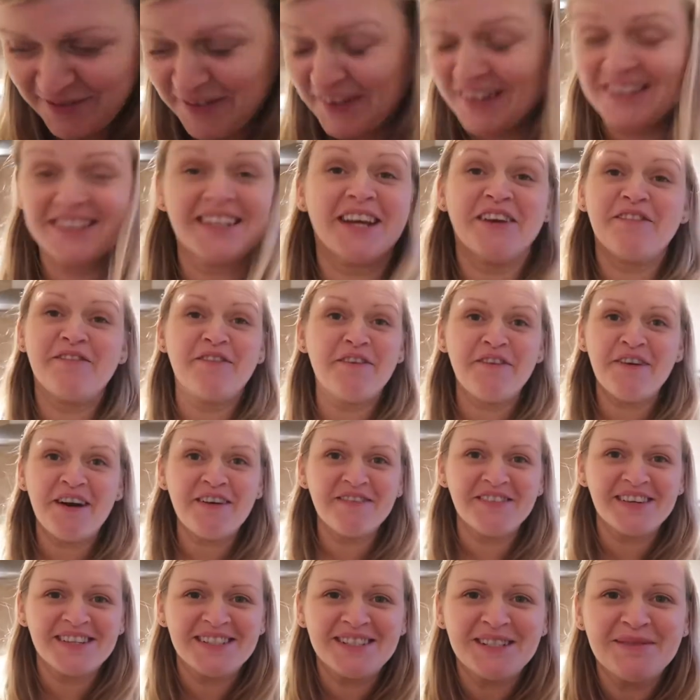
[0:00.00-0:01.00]
Feels like
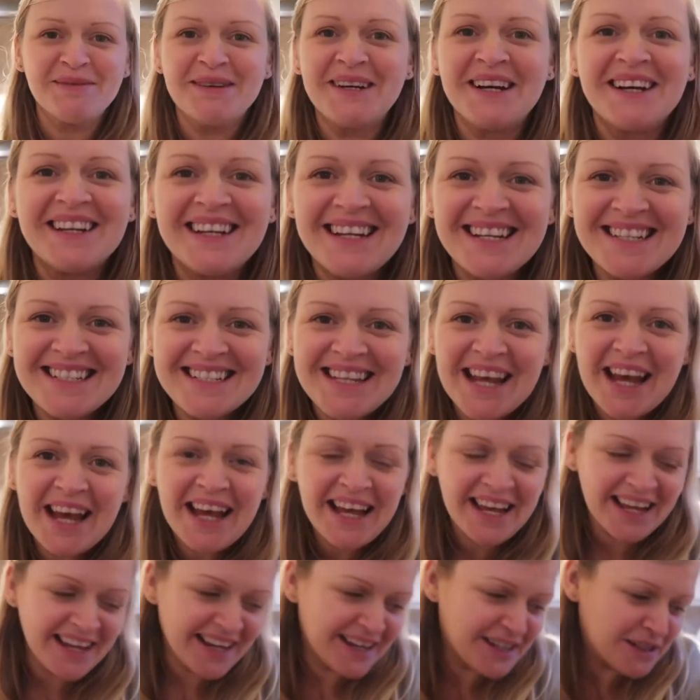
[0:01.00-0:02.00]
forever, to be honest.
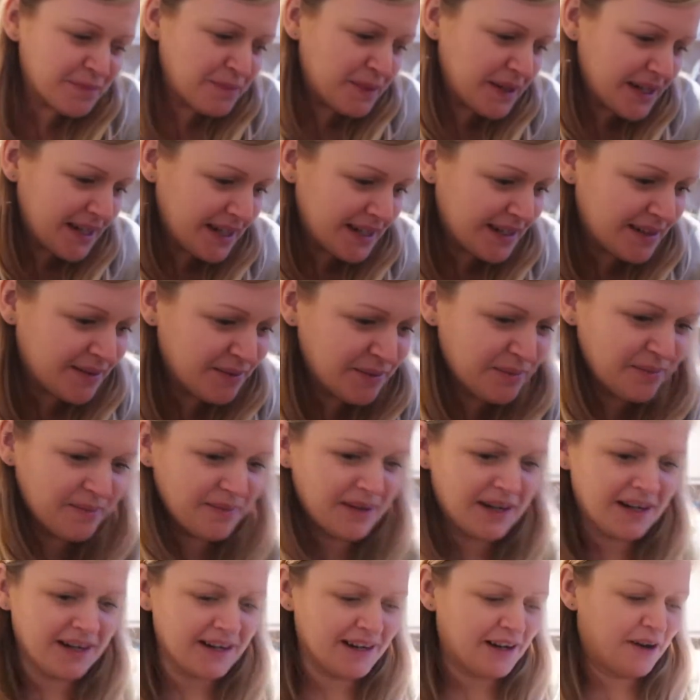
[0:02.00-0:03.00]
It's been
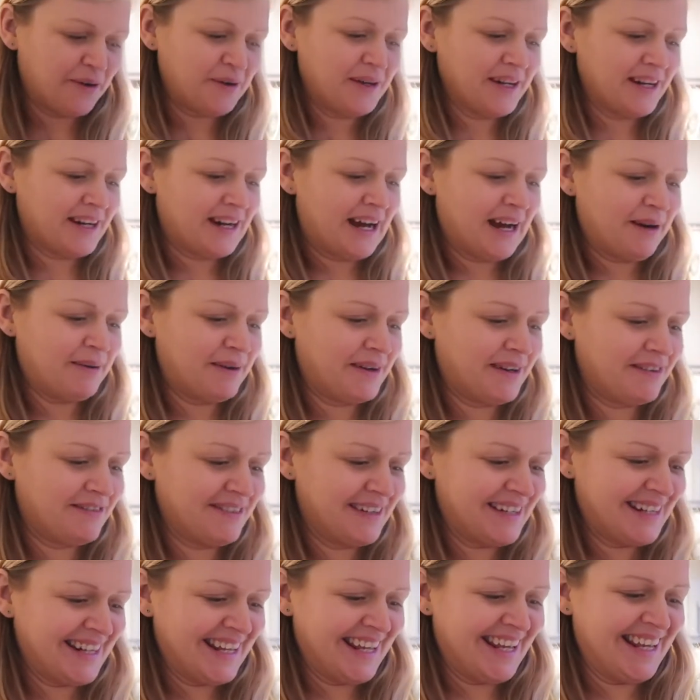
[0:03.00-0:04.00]
only an hour,
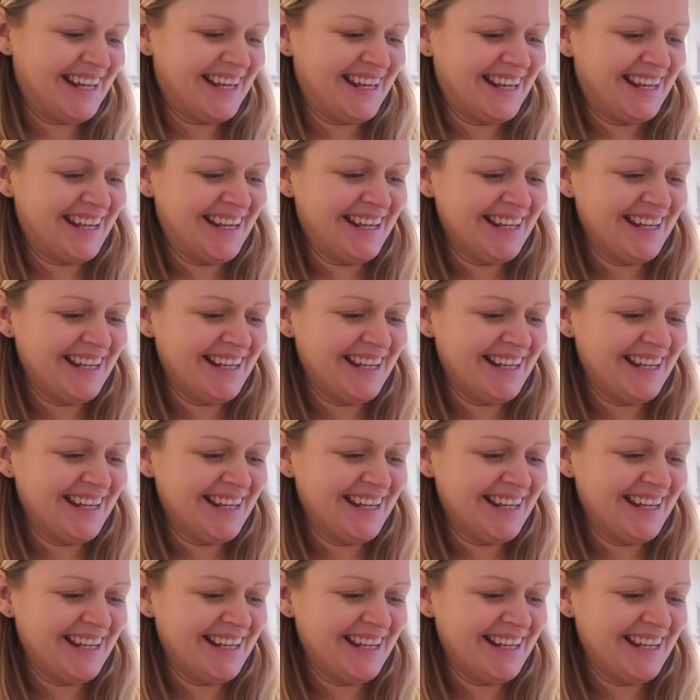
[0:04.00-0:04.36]
really.